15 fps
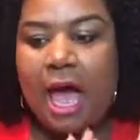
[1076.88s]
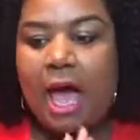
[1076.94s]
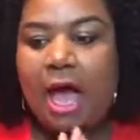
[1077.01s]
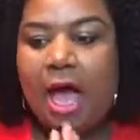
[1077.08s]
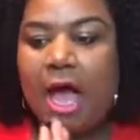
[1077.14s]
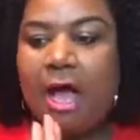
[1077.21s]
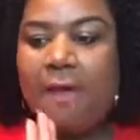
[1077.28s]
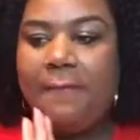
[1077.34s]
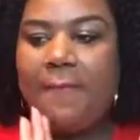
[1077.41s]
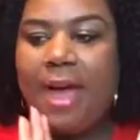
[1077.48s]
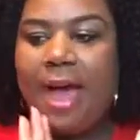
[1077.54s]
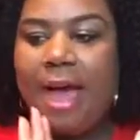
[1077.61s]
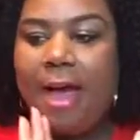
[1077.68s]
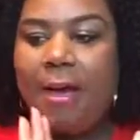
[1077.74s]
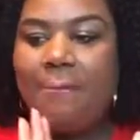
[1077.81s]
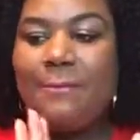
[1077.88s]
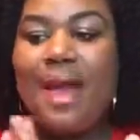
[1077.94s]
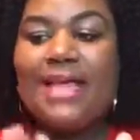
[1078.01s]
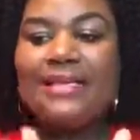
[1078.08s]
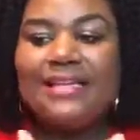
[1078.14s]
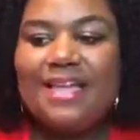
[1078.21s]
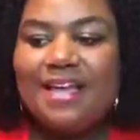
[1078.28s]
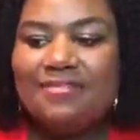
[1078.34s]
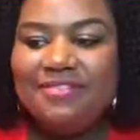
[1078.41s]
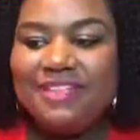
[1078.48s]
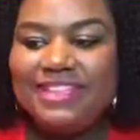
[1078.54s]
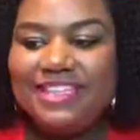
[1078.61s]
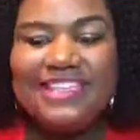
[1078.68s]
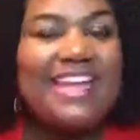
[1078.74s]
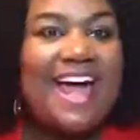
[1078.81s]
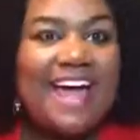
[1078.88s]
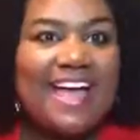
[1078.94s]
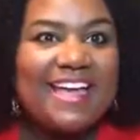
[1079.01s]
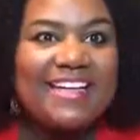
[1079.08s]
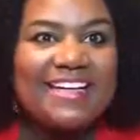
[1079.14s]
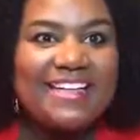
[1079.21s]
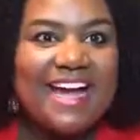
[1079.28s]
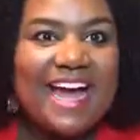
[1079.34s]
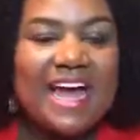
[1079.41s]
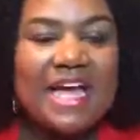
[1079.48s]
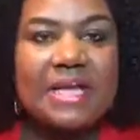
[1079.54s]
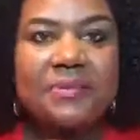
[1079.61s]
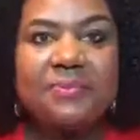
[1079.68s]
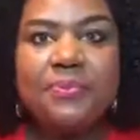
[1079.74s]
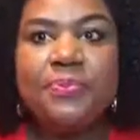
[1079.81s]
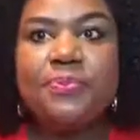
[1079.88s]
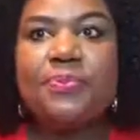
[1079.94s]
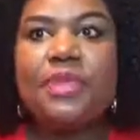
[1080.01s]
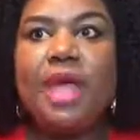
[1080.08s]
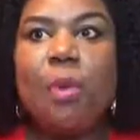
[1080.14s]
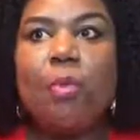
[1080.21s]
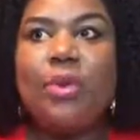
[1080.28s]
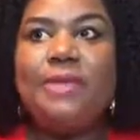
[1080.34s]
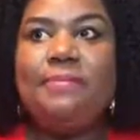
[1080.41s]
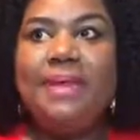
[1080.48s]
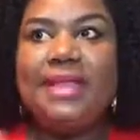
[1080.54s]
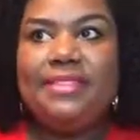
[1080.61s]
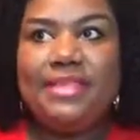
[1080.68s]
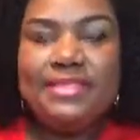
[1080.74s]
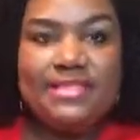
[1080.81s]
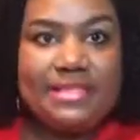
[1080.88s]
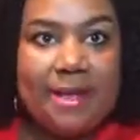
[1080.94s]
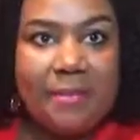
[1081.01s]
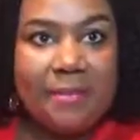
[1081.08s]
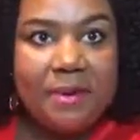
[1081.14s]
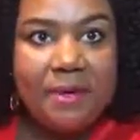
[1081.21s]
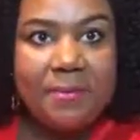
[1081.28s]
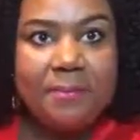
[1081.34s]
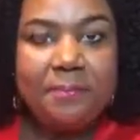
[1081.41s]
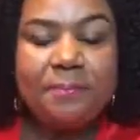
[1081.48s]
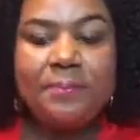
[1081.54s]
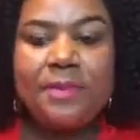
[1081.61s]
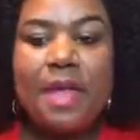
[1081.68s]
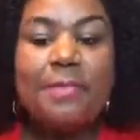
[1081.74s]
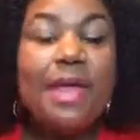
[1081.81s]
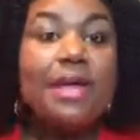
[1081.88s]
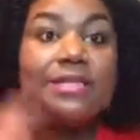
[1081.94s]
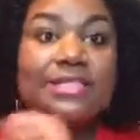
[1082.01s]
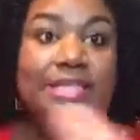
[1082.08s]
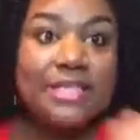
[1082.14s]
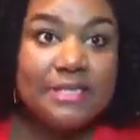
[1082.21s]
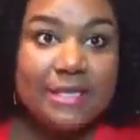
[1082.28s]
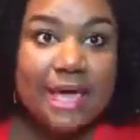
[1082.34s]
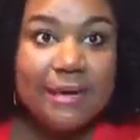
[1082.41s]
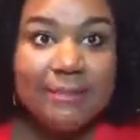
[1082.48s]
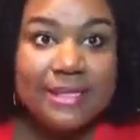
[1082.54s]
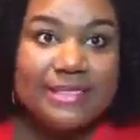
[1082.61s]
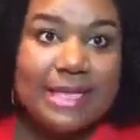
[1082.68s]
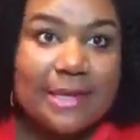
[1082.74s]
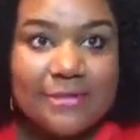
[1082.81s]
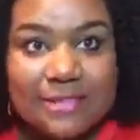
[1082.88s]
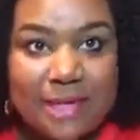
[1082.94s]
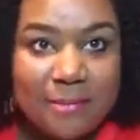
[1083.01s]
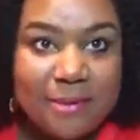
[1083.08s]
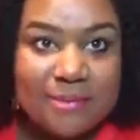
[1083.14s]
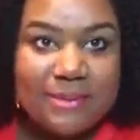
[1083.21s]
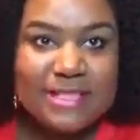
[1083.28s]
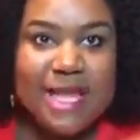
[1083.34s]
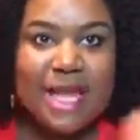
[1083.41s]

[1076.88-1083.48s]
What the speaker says: My lovely client and I, we met this summer. I'm not gonna say your name because I don't say people's